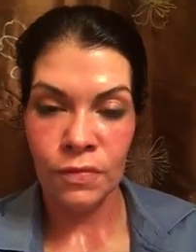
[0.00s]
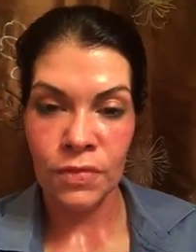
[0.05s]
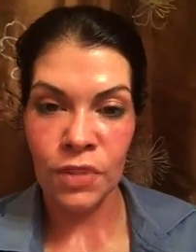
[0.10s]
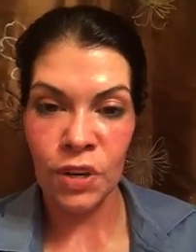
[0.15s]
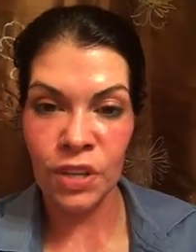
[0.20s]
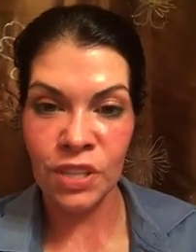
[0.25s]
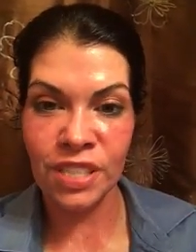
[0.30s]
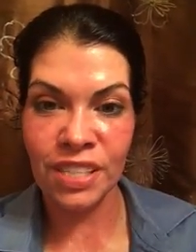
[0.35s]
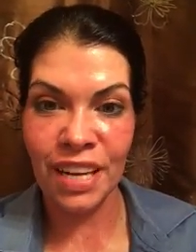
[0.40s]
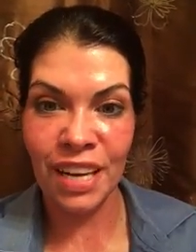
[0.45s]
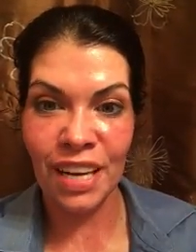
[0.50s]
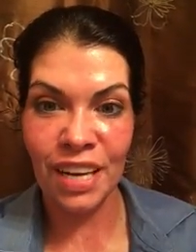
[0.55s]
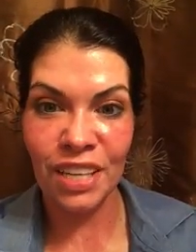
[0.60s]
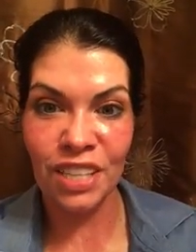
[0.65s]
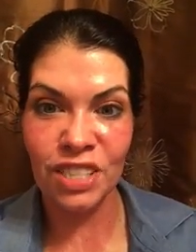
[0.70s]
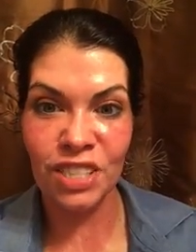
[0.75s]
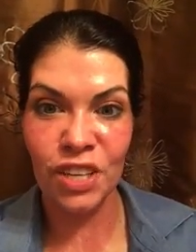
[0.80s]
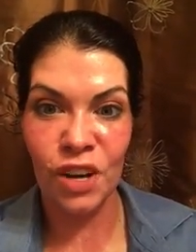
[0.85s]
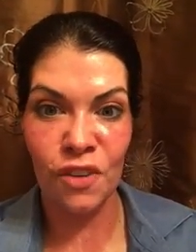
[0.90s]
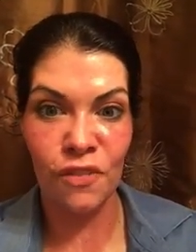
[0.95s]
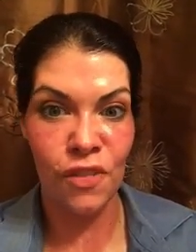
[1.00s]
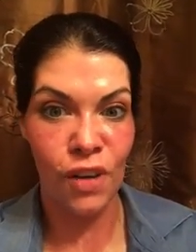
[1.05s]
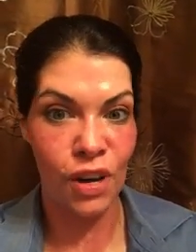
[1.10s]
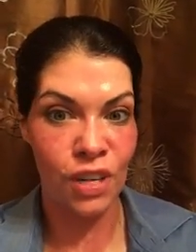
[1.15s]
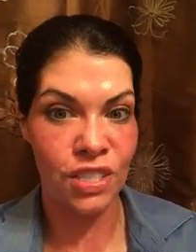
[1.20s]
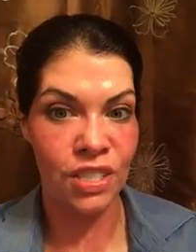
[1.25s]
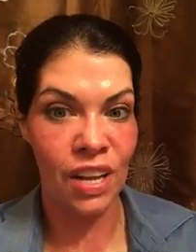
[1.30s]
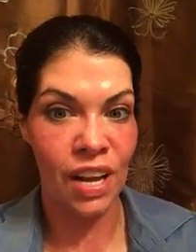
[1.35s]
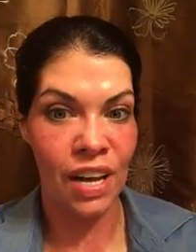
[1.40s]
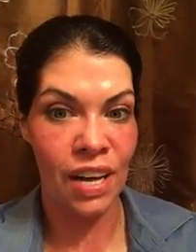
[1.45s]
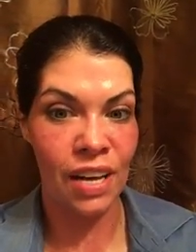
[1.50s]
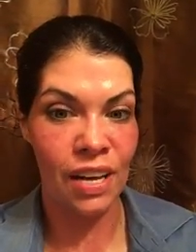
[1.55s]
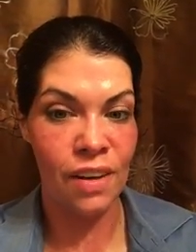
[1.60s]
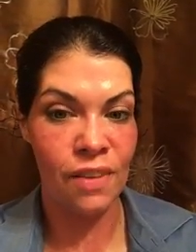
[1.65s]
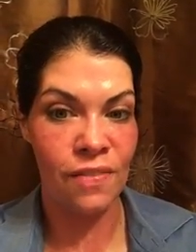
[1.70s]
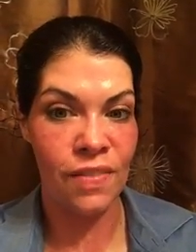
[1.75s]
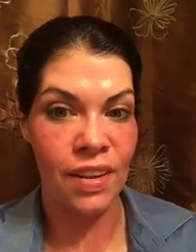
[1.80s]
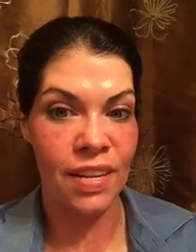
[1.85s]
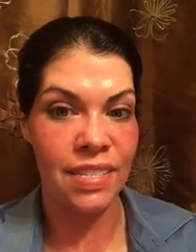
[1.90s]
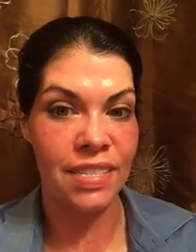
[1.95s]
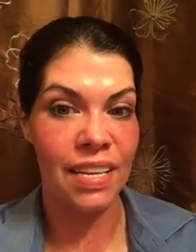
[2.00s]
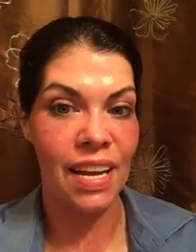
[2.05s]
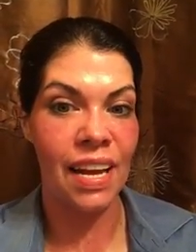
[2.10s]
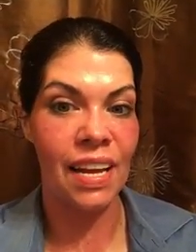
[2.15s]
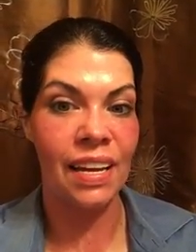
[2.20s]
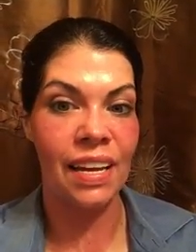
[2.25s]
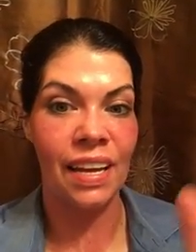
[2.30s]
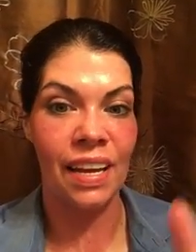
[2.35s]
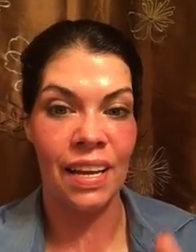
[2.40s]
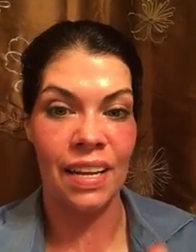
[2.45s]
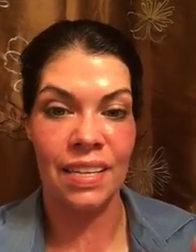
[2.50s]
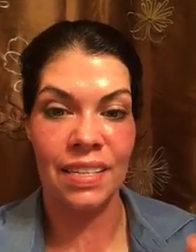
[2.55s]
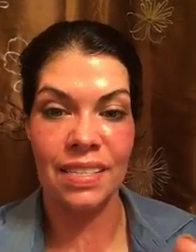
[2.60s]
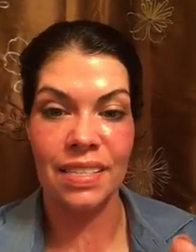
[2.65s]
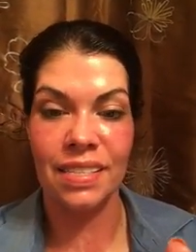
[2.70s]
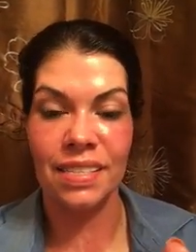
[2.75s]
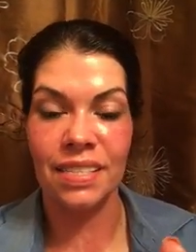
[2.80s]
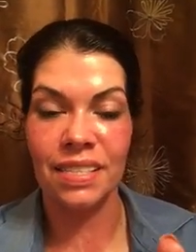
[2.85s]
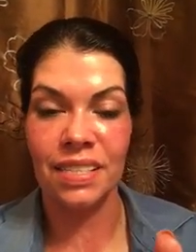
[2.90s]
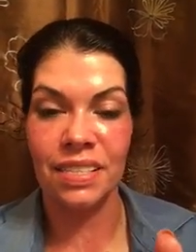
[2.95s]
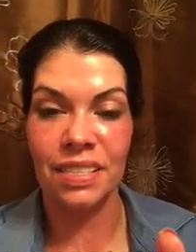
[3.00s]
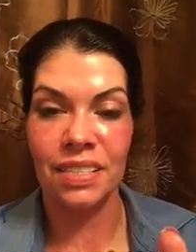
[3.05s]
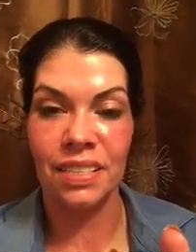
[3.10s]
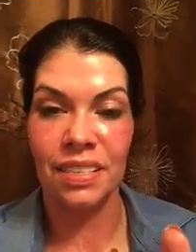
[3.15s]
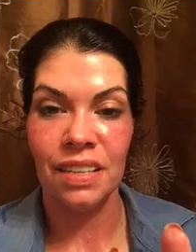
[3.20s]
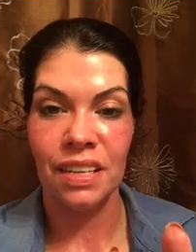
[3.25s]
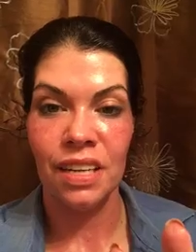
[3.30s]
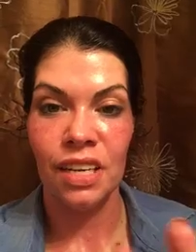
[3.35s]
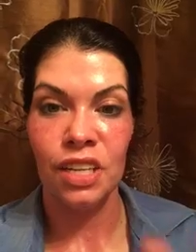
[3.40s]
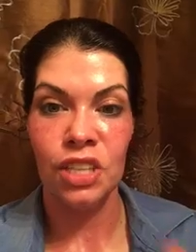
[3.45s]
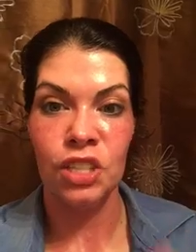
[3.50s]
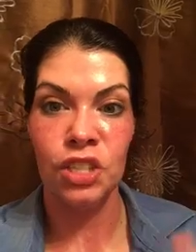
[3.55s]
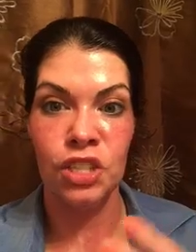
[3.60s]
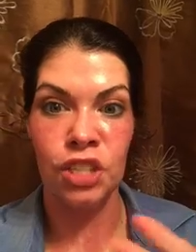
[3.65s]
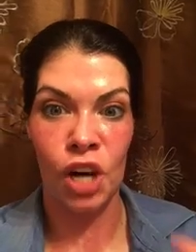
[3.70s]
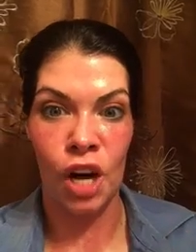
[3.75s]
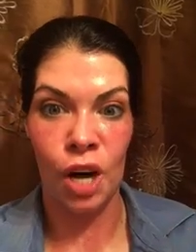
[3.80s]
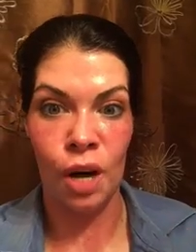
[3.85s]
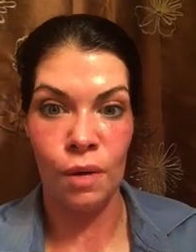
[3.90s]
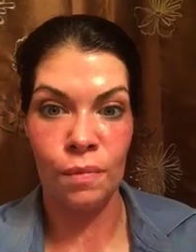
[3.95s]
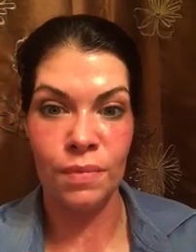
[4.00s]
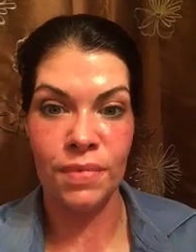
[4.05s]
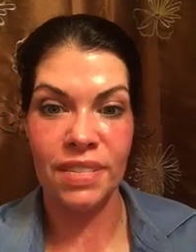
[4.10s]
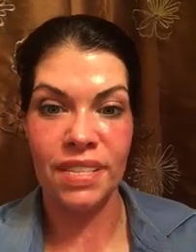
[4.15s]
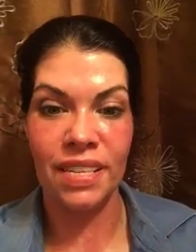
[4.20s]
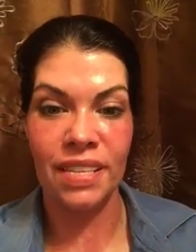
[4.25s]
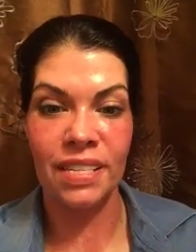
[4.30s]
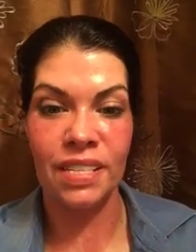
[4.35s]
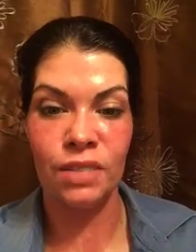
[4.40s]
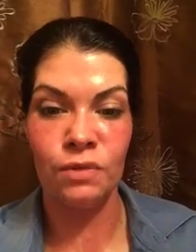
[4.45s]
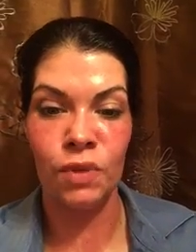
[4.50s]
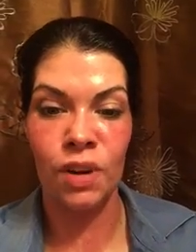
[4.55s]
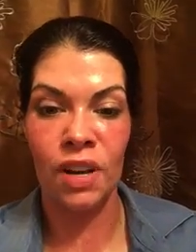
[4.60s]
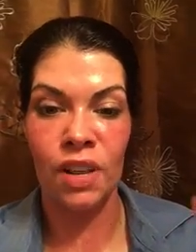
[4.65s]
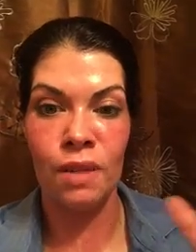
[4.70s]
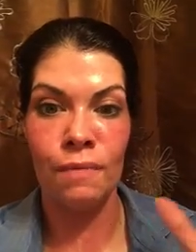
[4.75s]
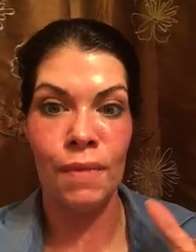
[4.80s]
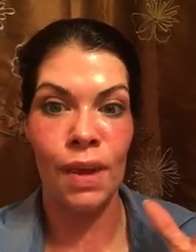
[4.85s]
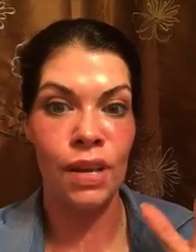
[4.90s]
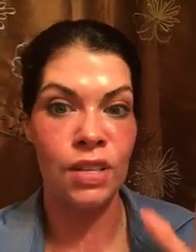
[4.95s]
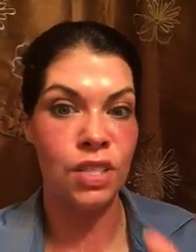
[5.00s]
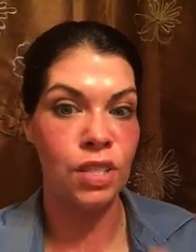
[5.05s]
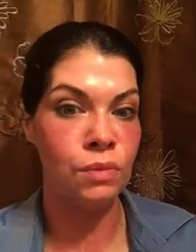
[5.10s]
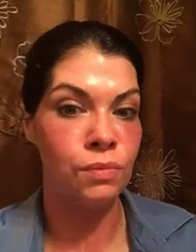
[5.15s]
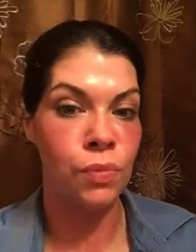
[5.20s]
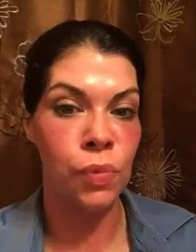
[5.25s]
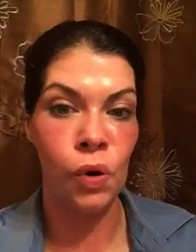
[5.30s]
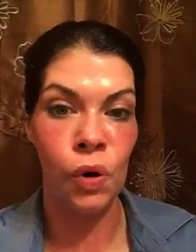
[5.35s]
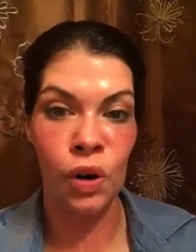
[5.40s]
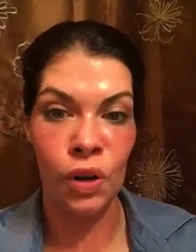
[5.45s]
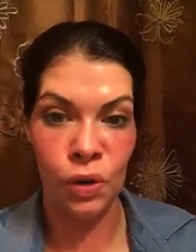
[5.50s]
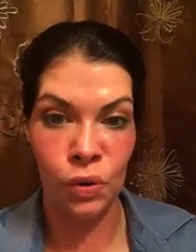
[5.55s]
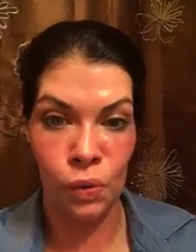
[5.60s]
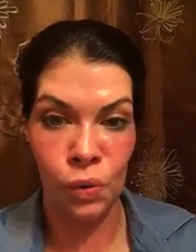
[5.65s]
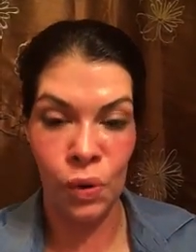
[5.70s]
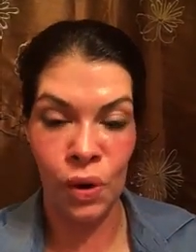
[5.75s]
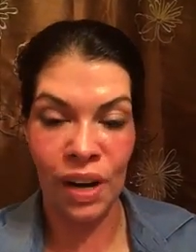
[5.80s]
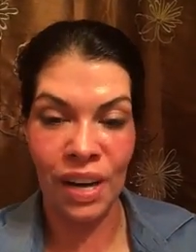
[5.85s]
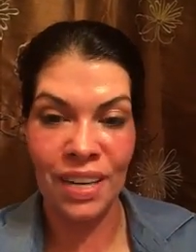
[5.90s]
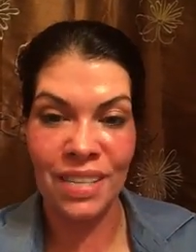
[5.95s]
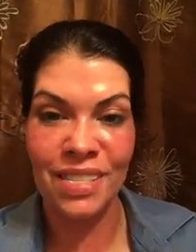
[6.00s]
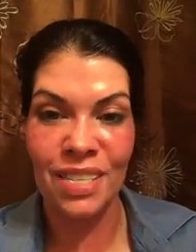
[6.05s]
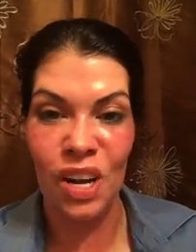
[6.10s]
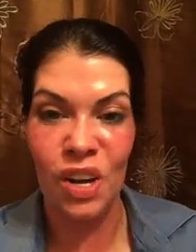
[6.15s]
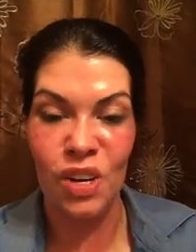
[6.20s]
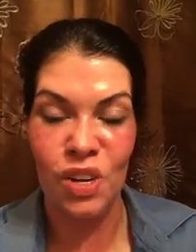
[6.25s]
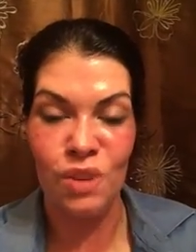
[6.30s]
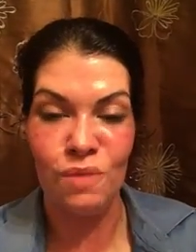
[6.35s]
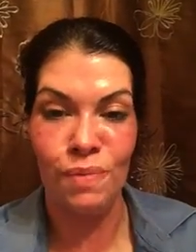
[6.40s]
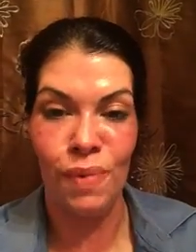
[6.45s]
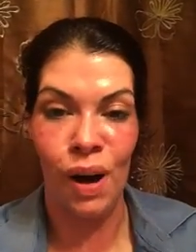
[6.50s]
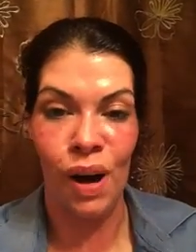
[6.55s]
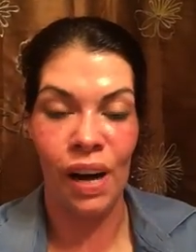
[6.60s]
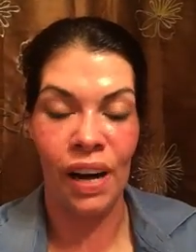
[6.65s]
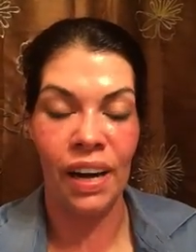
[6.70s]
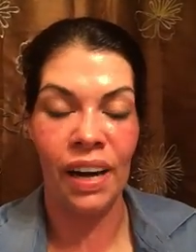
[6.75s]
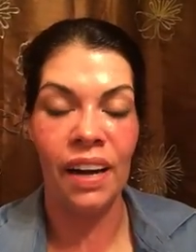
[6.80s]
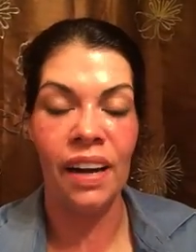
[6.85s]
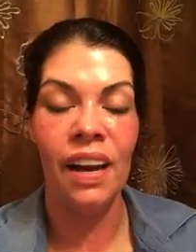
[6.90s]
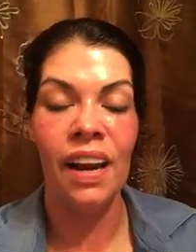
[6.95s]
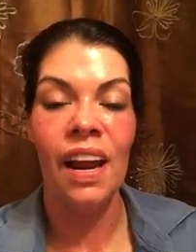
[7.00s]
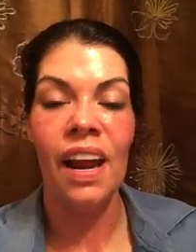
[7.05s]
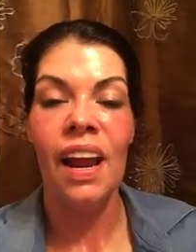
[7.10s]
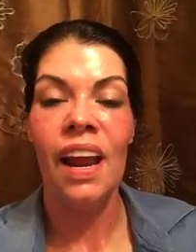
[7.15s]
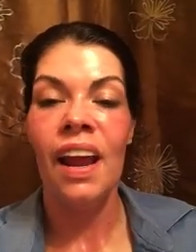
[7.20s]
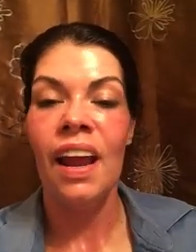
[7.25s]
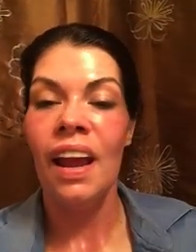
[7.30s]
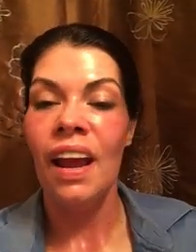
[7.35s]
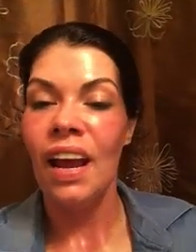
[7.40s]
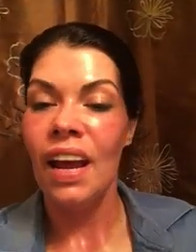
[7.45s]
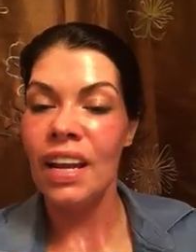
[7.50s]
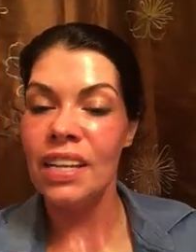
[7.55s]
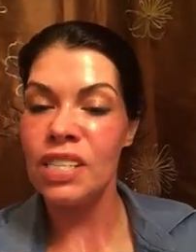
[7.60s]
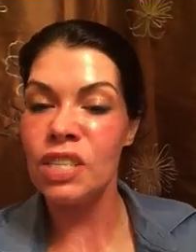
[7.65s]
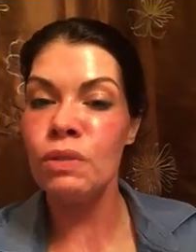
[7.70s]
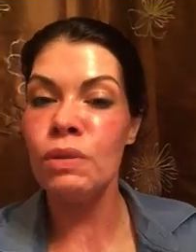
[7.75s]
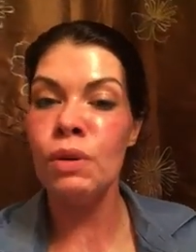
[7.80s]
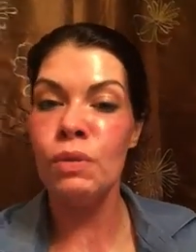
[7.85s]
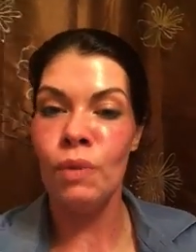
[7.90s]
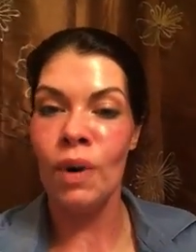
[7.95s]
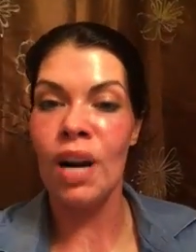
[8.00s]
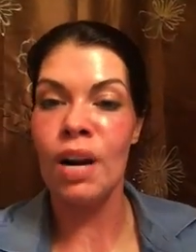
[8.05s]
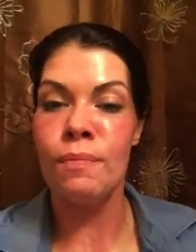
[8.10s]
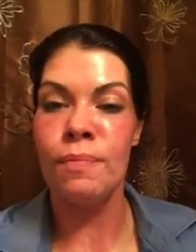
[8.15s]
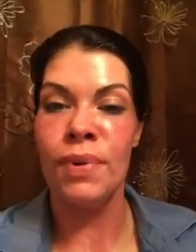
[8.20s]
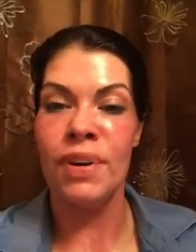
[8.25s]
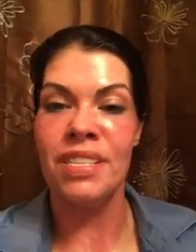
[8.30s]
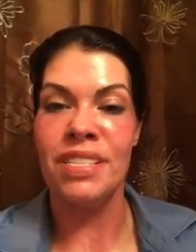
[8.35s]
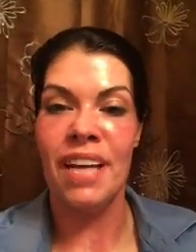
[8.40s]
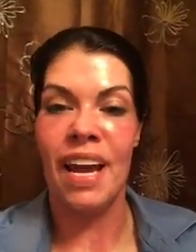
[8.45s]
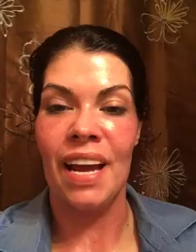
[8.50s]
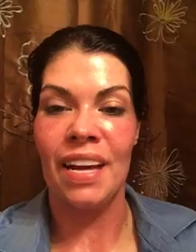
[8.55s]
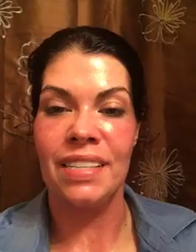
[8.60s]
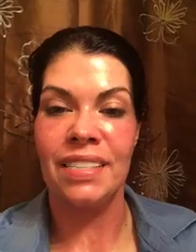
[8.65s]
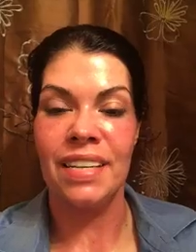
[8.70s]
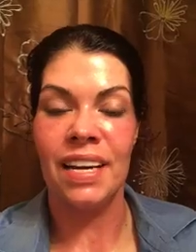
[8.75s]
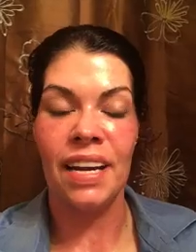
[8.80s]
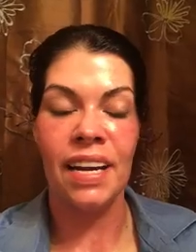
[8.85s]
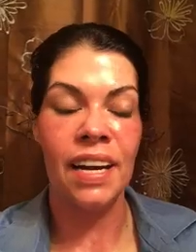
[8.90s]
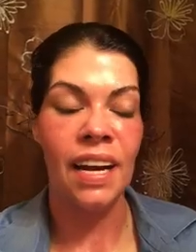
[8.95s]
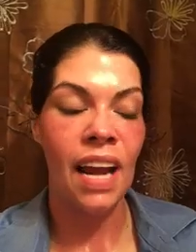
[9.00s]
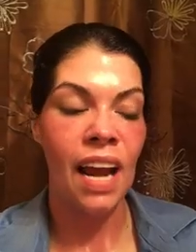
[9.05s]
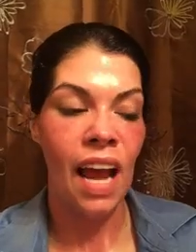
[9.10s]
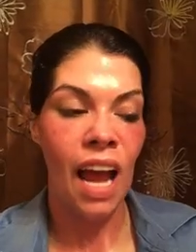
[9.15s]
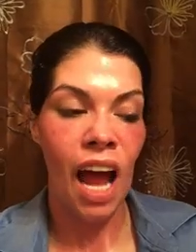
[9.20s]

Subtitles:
your skin is your first line of defense against germs. It's one of the most important organs on your body, and so we want to protect it.